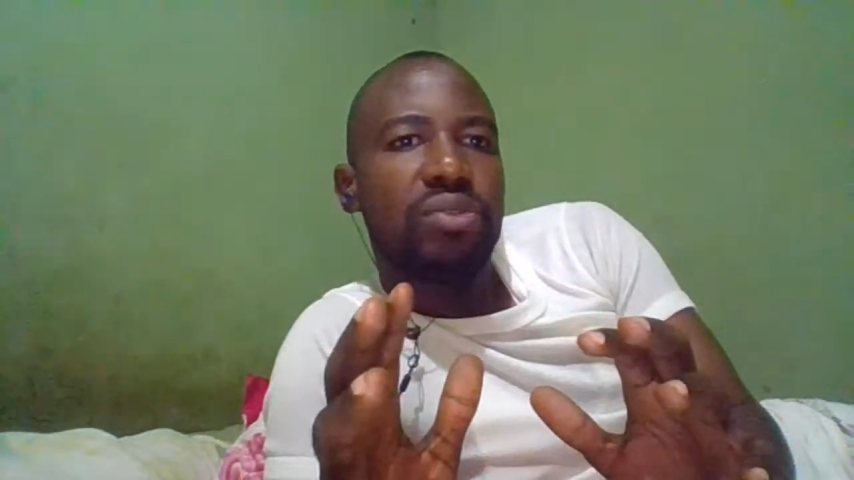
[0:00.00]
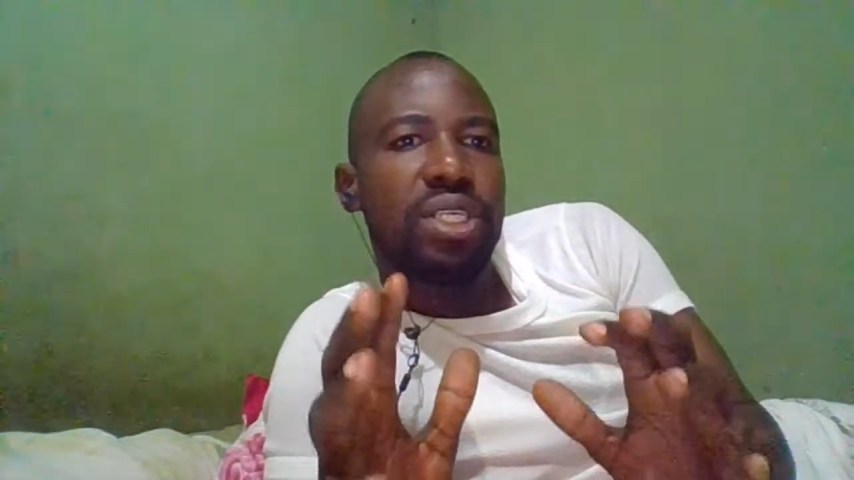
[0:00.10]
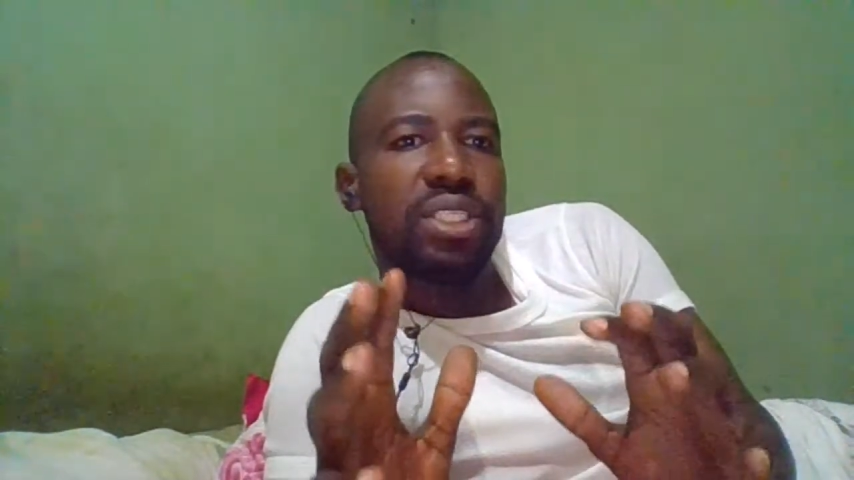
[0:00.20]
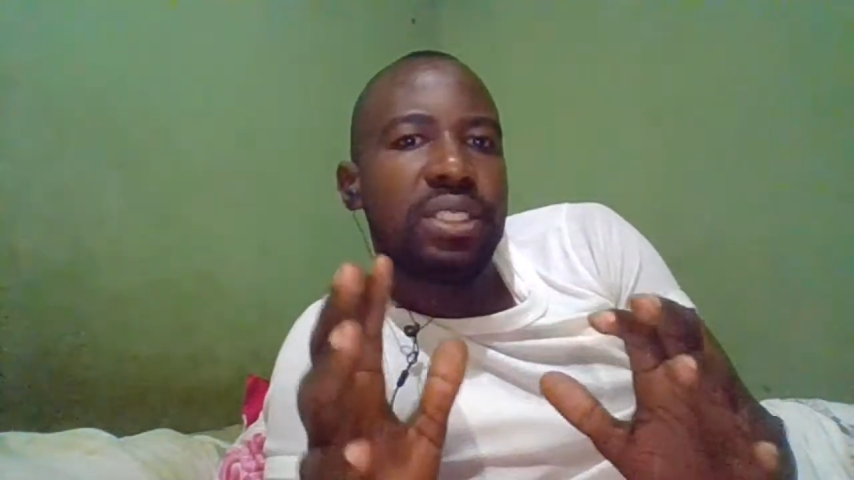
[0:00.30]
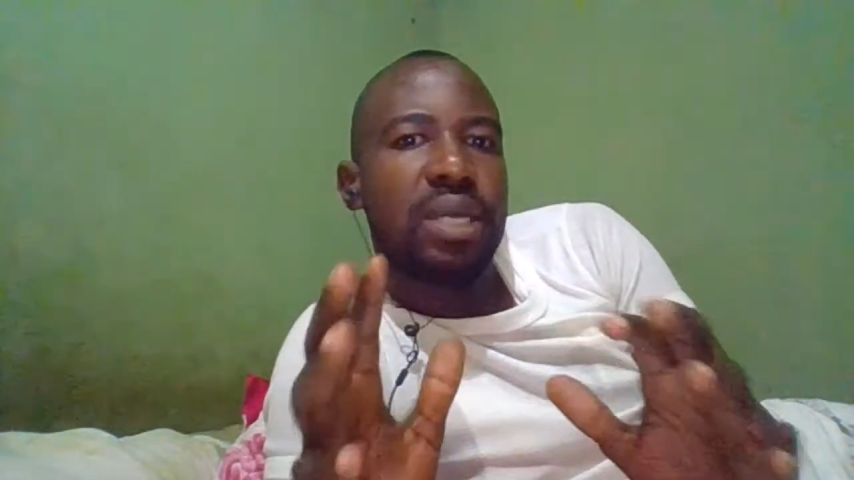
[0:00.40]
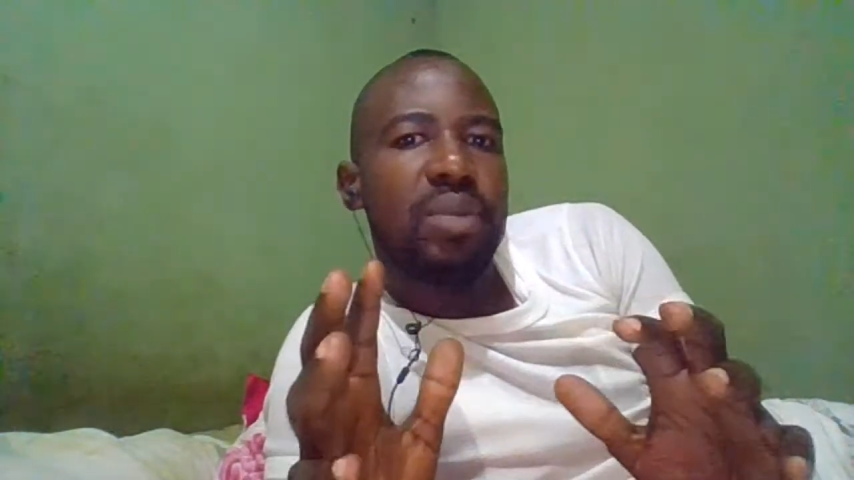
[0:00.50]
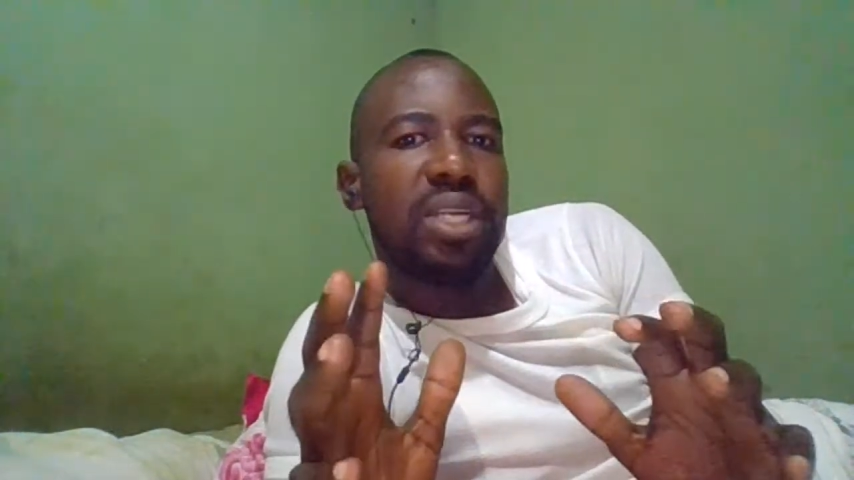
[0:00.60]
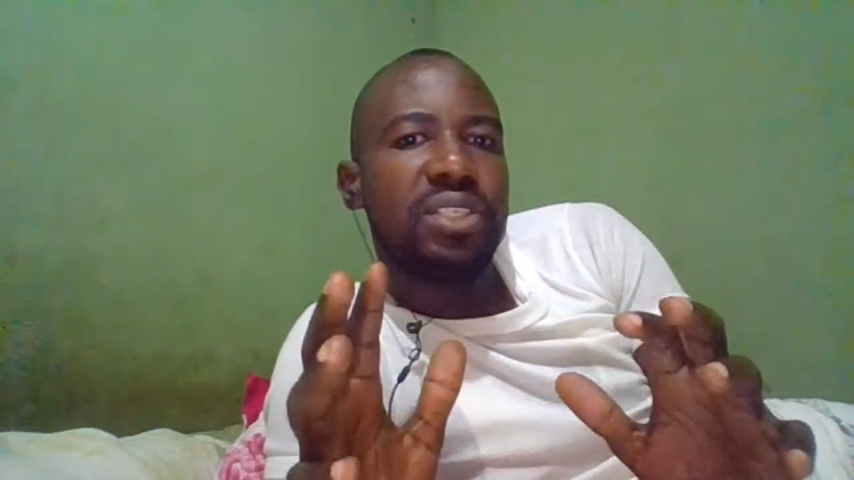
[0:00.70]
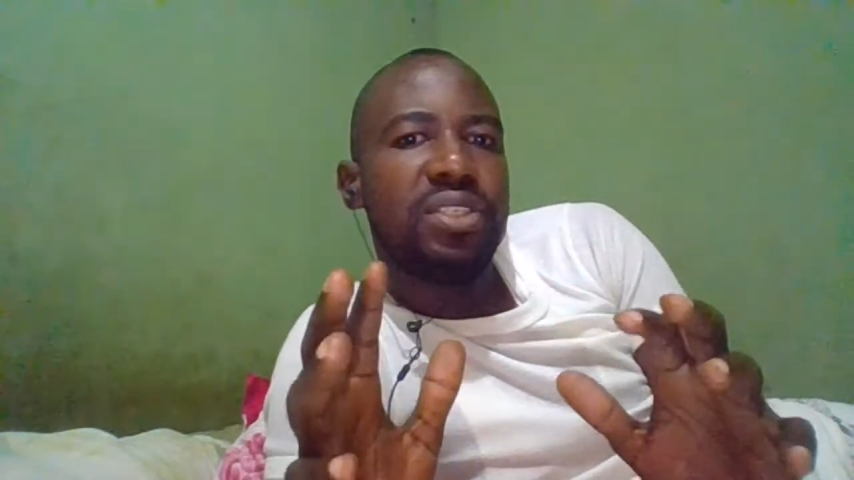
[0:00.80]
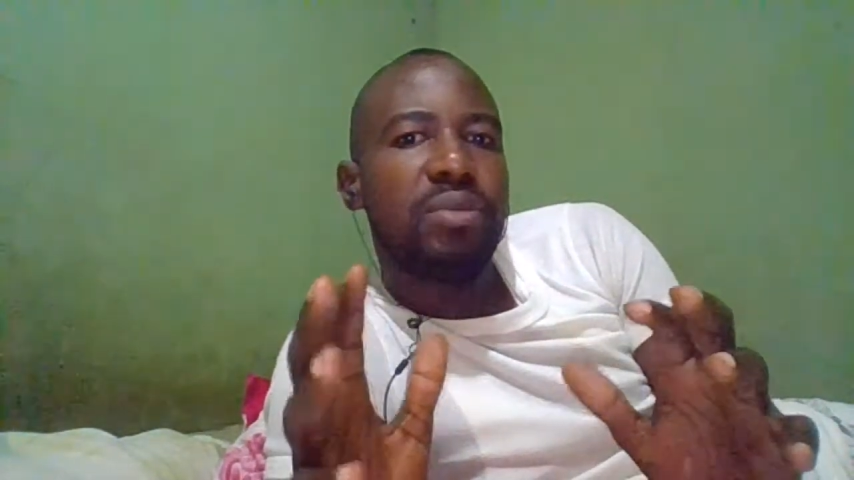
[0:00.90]

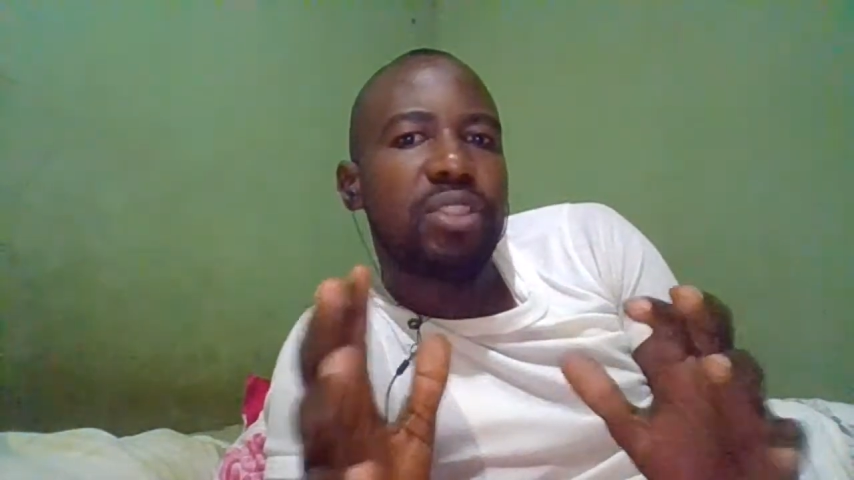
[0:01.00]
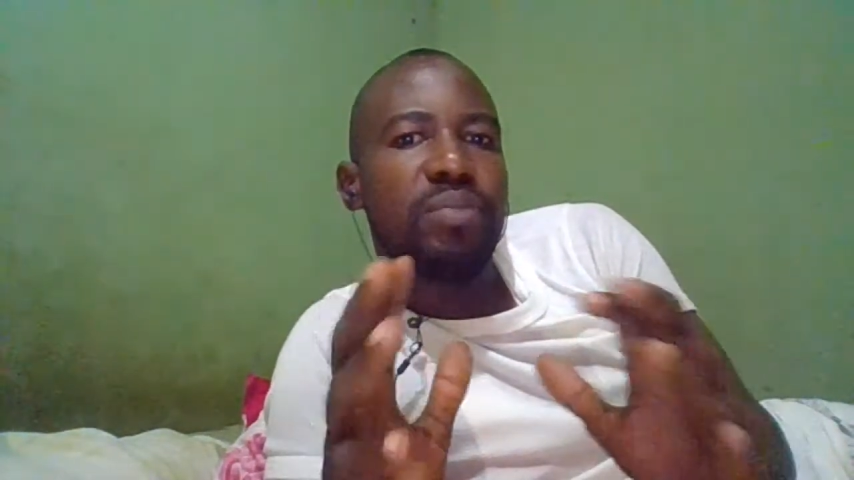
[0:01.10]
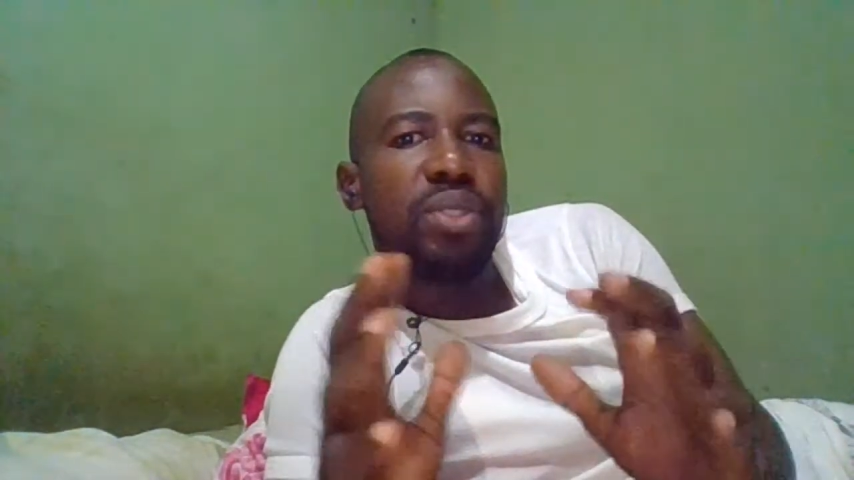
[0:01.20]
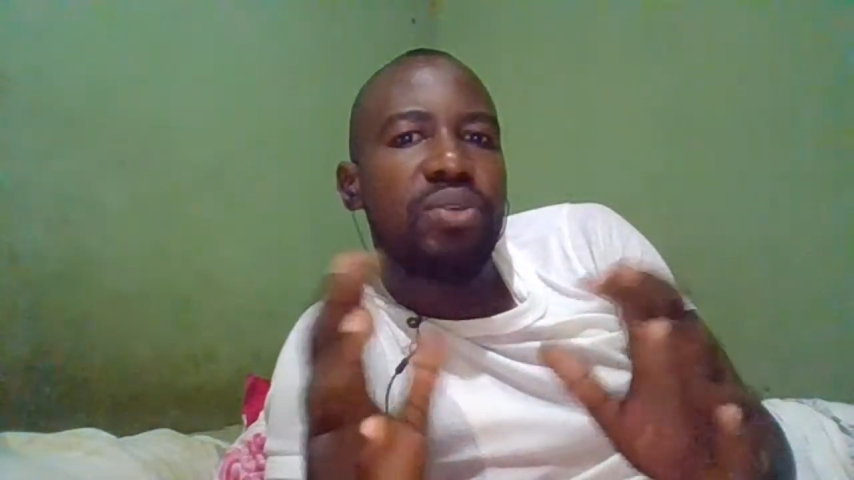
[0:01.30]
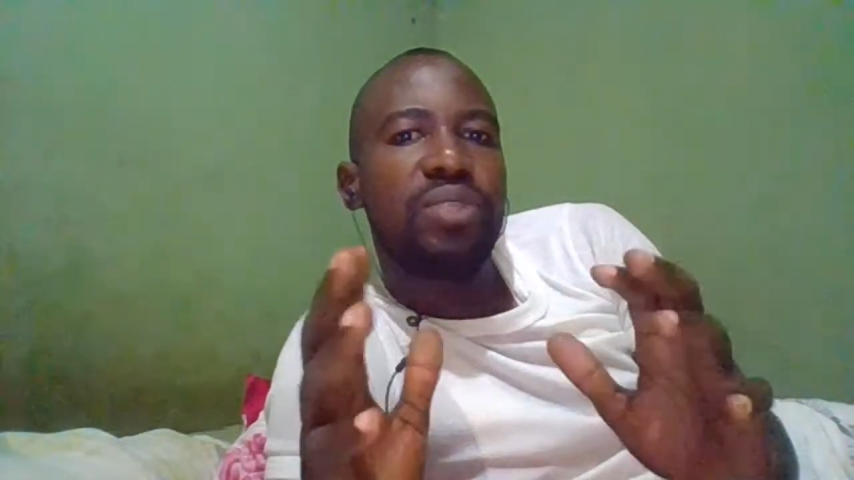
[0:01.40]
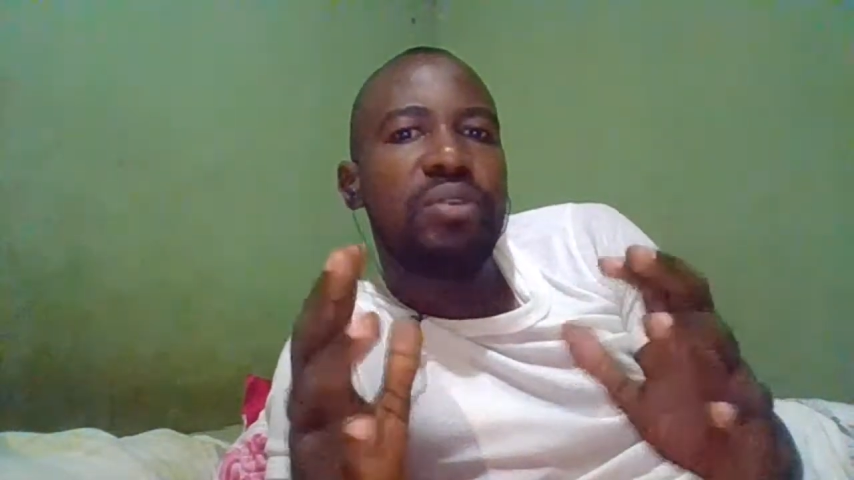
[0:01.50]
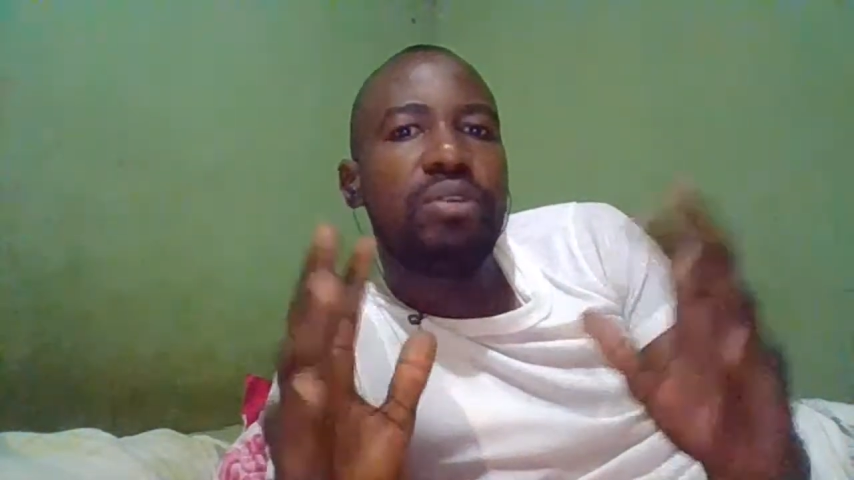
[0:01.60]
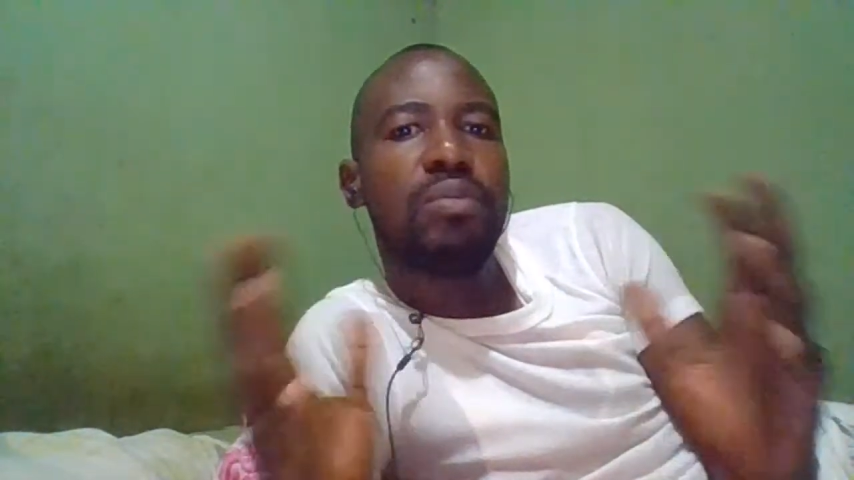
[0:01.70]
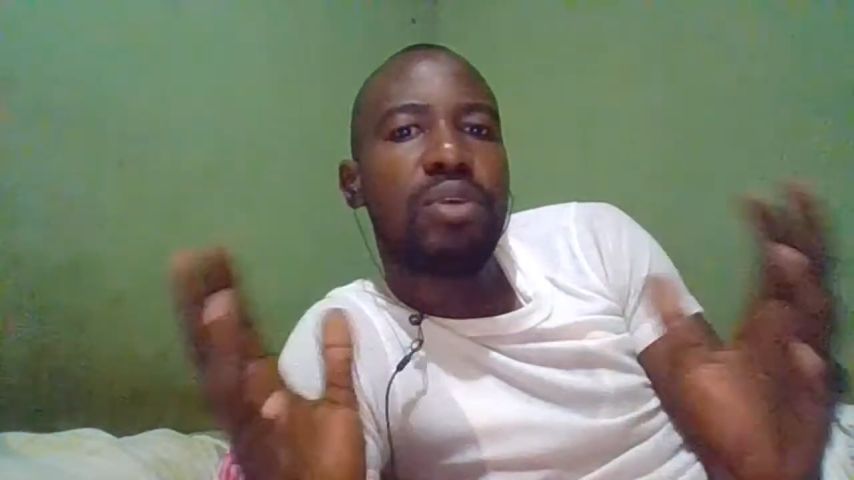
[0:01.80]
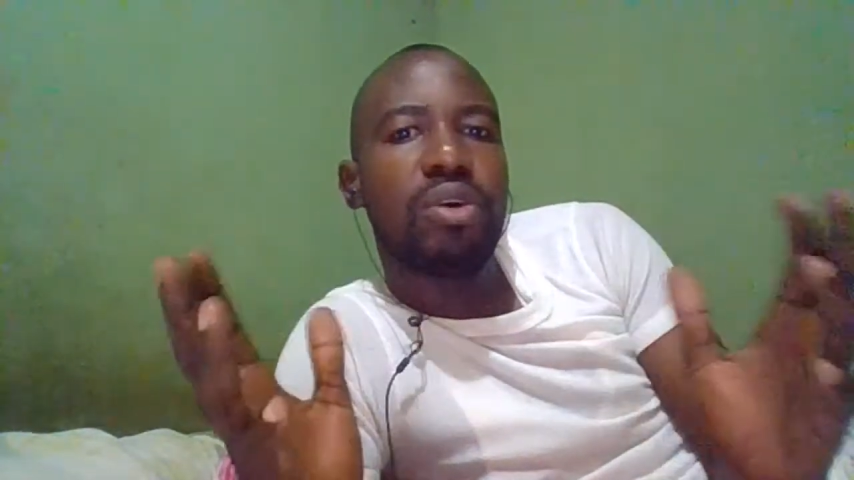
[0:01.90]
establish
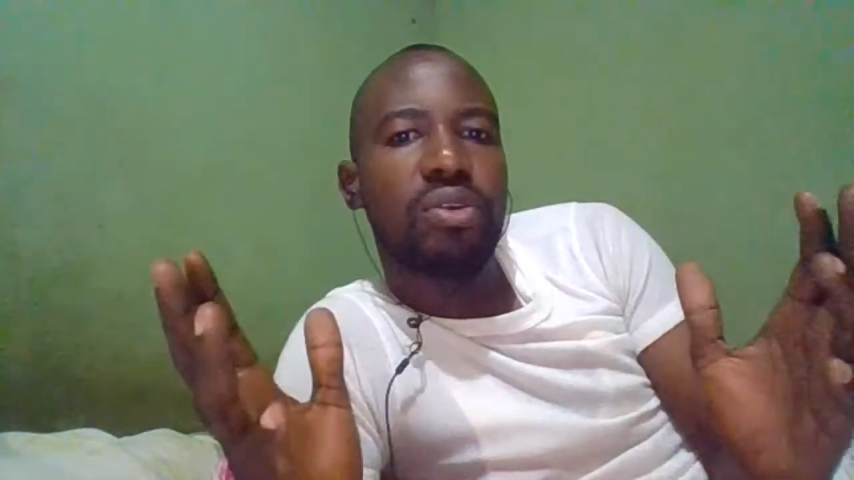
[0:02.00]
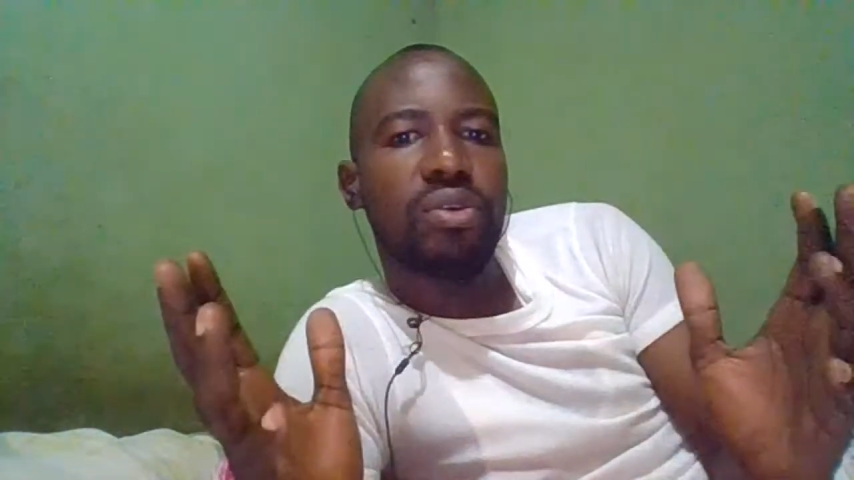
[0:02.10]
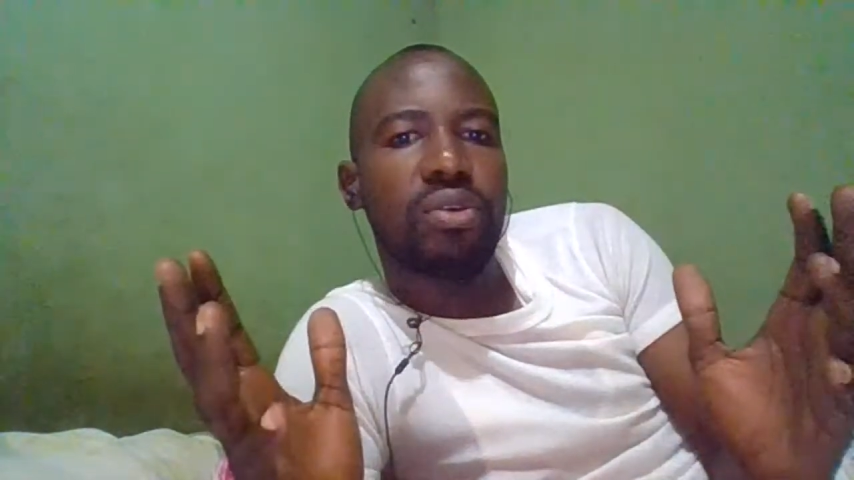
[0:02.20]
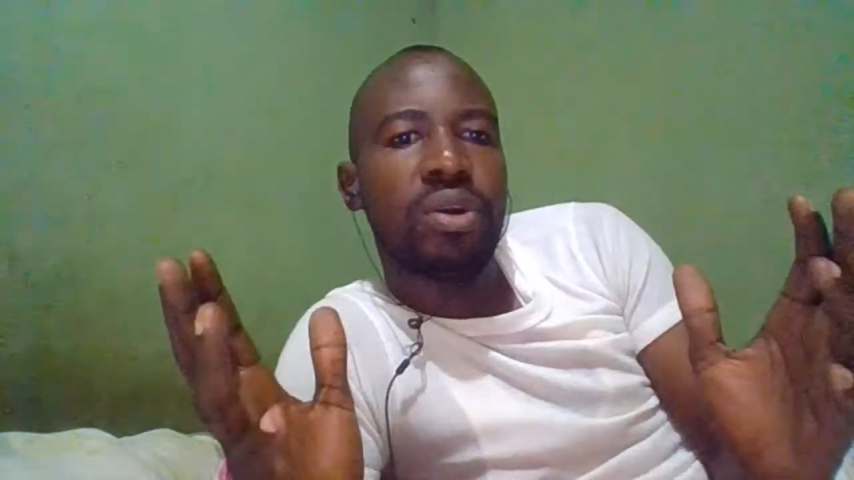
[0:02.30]
tomorrow